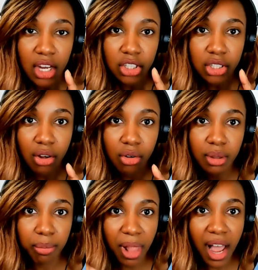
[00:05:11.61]
so
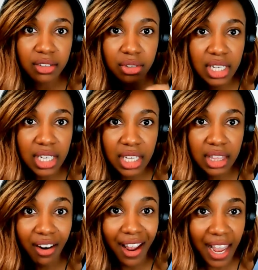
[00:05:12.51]
the blocks really get
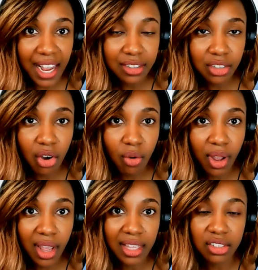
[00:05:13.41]
their hands
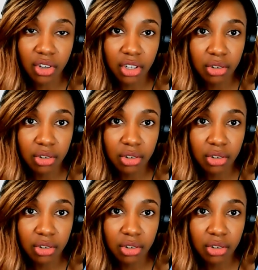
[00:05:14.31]
going they start